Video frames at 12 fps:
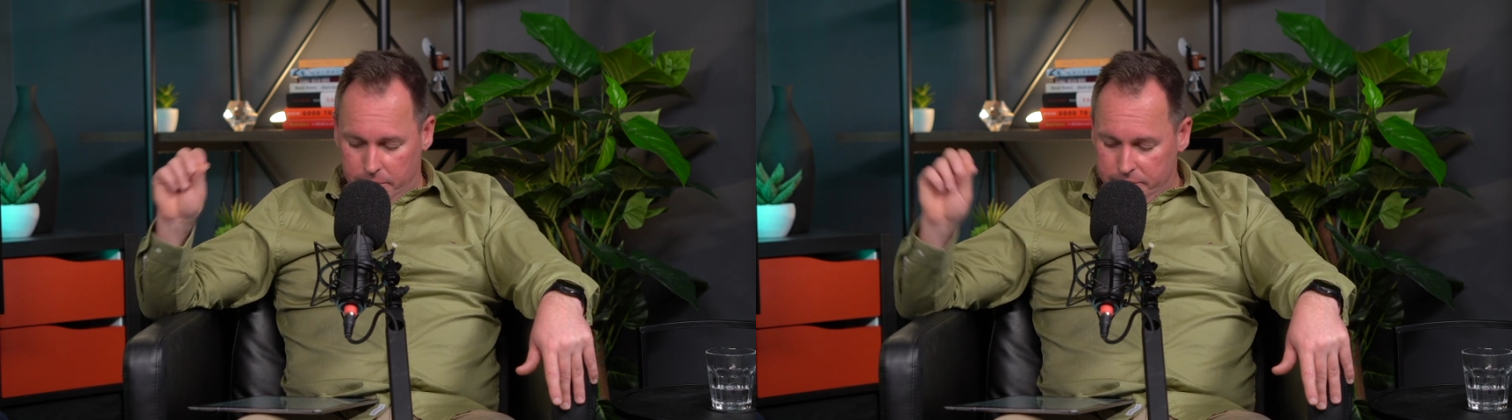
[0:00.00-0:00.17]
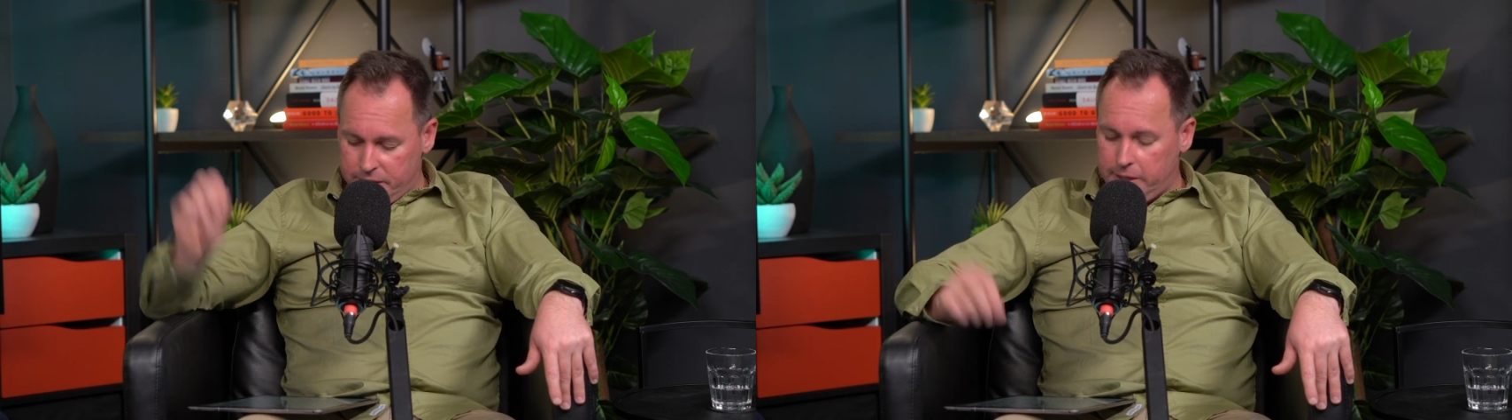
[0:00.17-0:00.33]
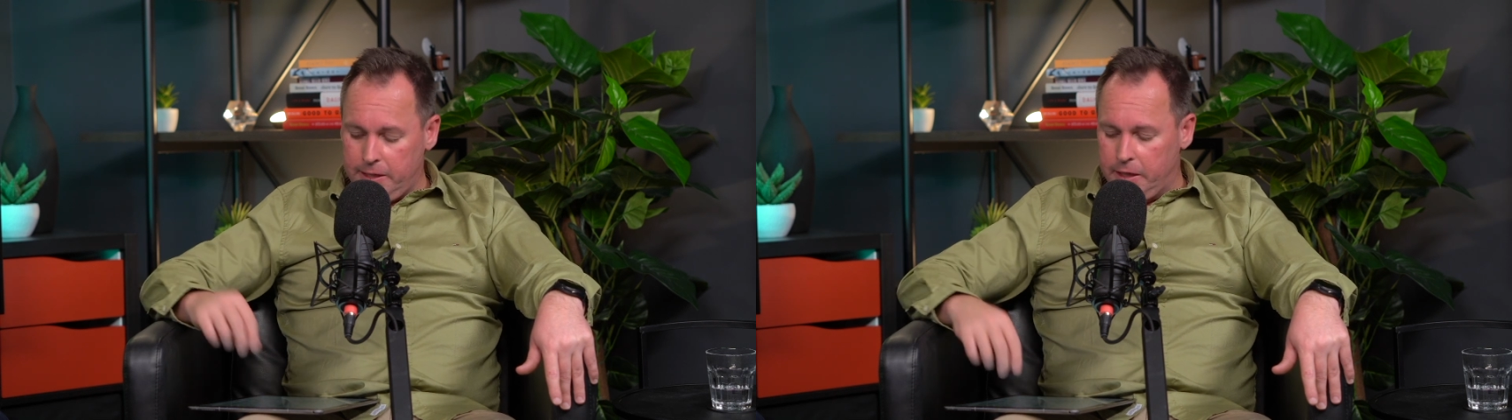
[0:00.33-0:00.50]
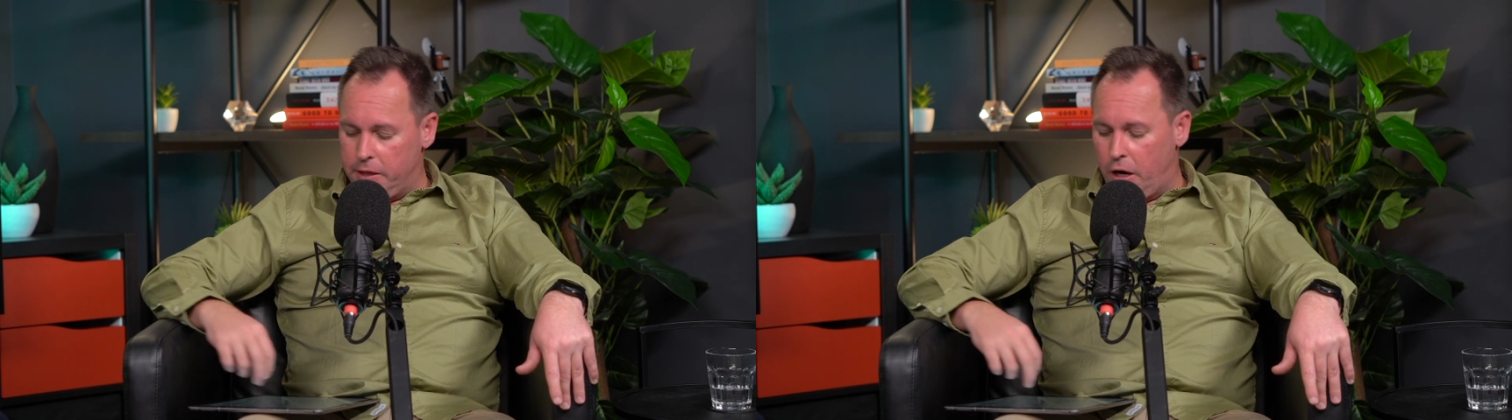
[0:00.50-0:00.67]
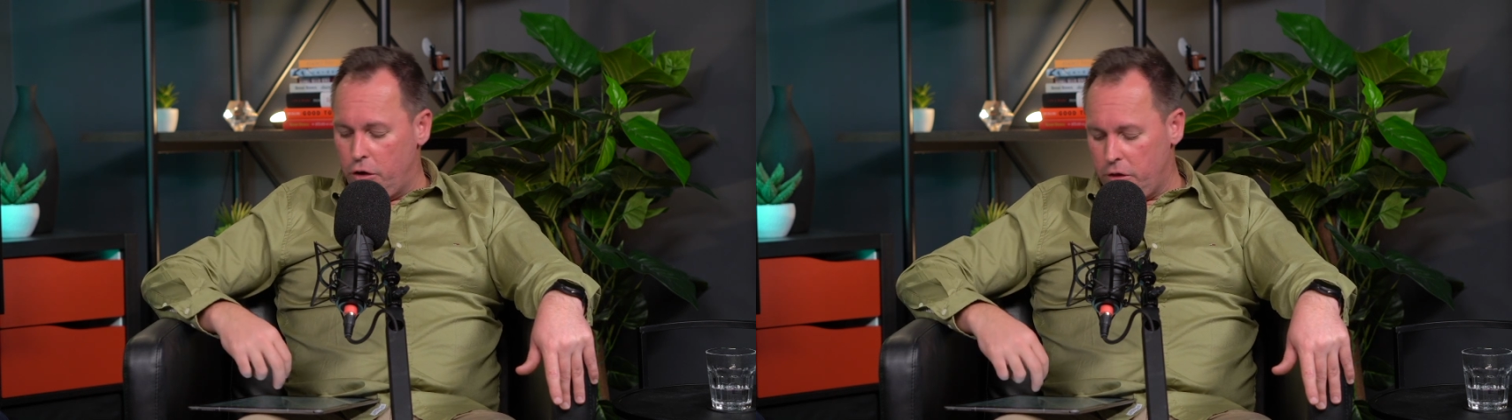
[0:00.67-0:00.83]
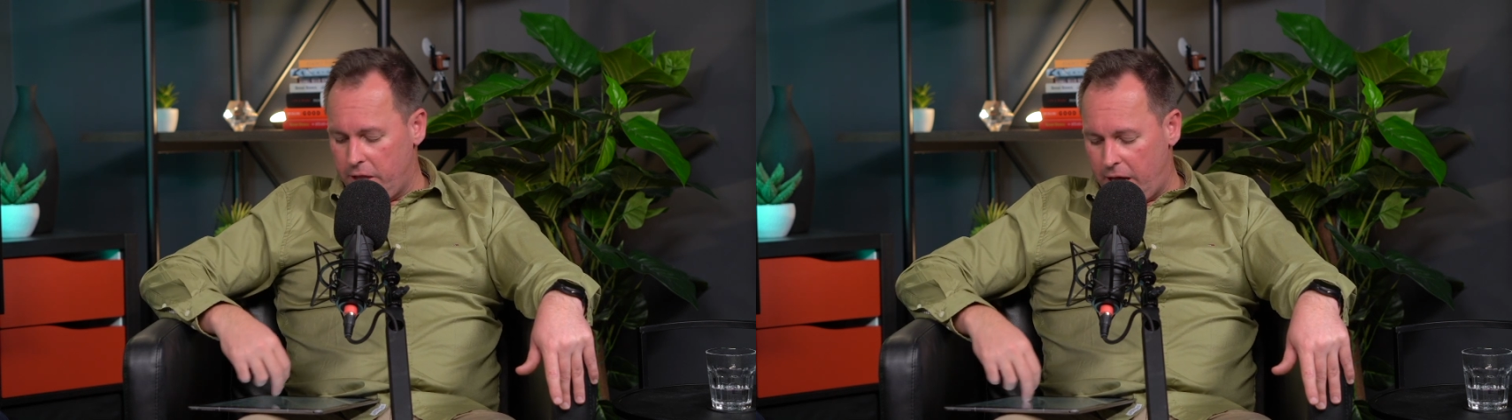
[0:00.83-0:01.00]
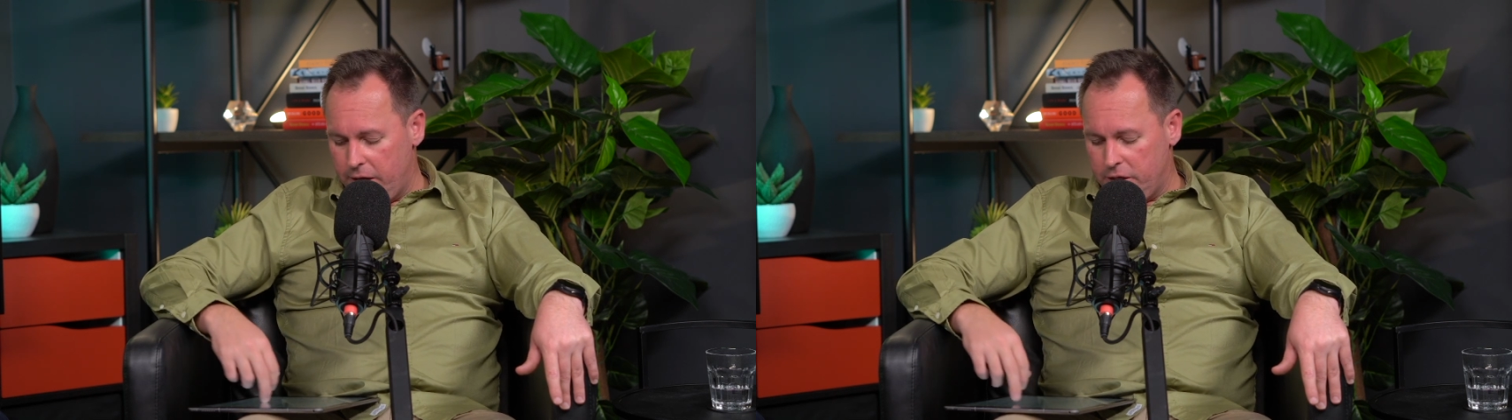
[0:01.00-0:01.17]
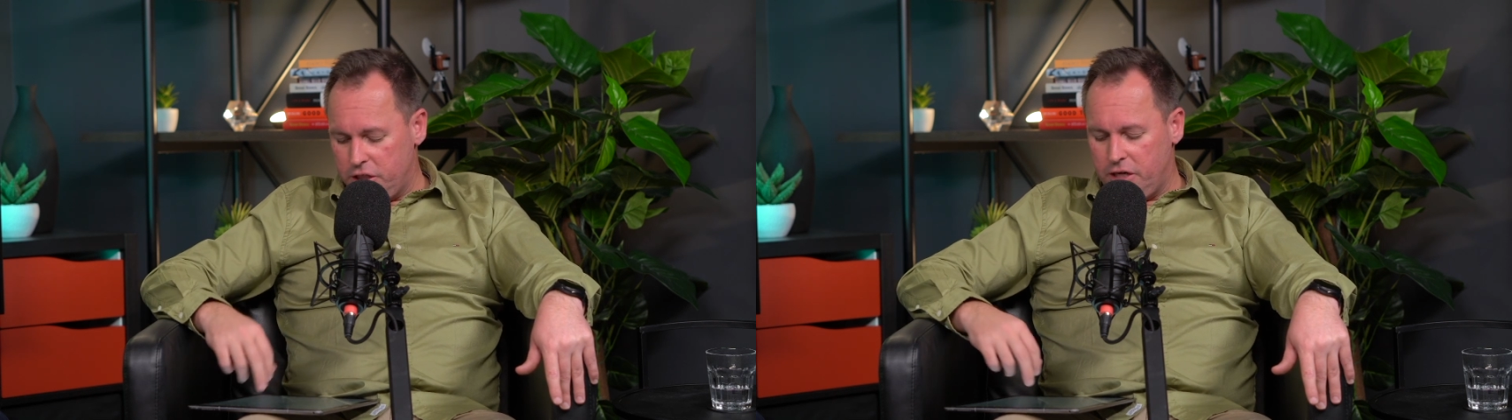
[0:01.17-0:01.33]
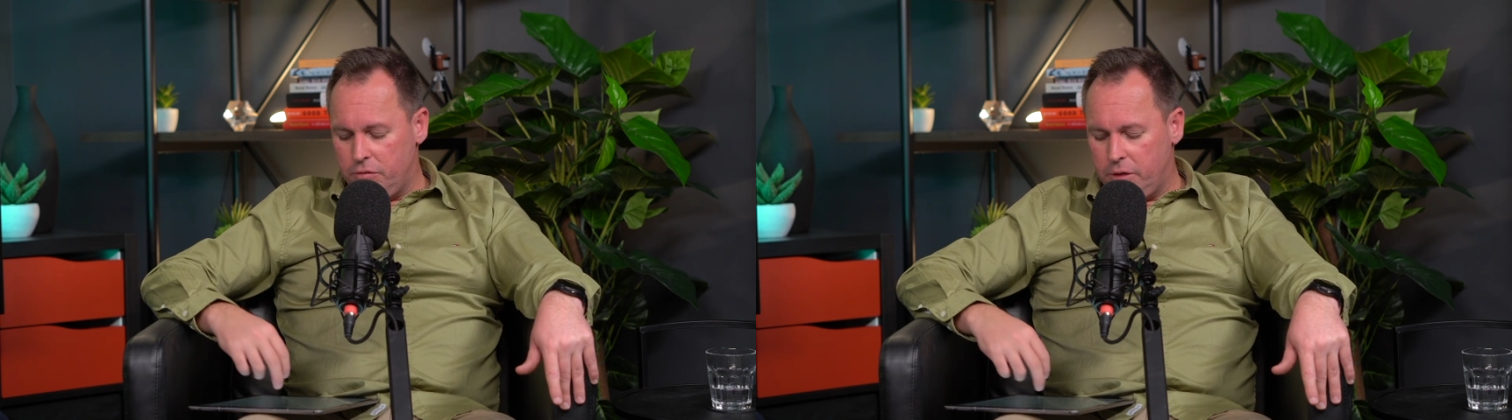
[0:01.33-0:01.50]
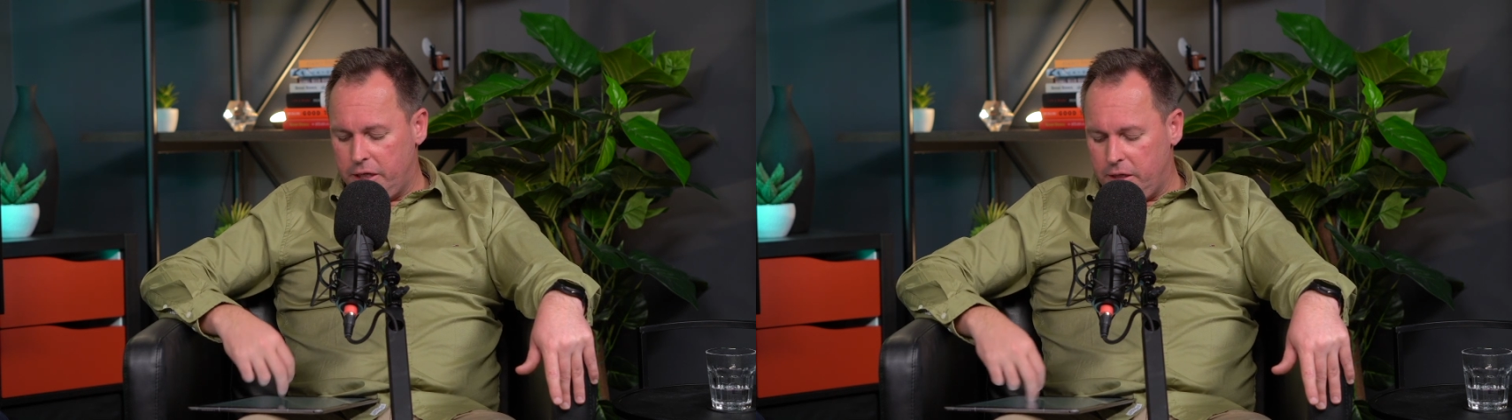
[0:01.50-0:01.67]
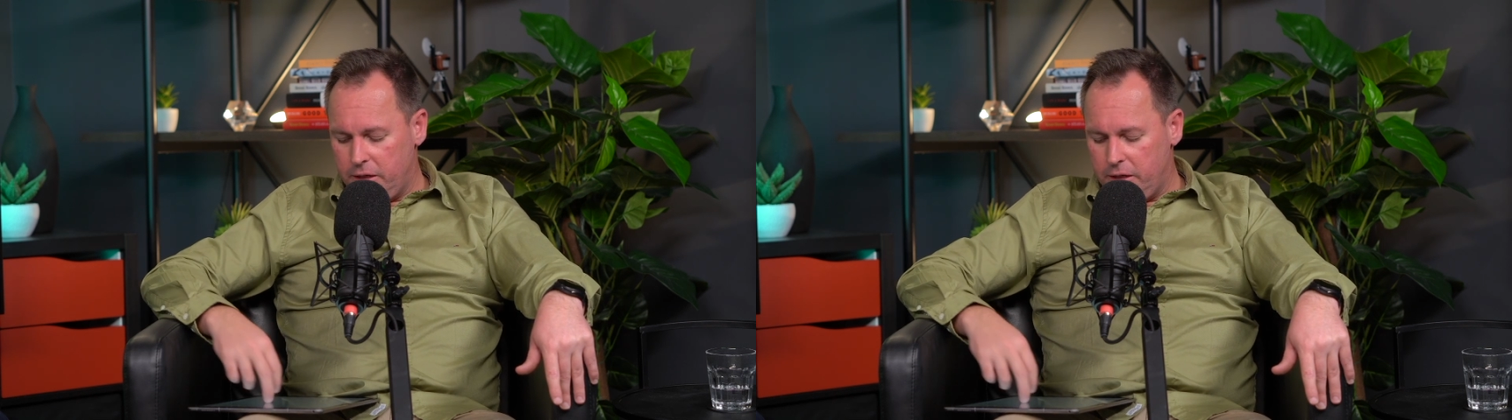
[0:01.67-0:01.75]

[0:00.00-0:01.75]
I'm taking a note of that. And generally,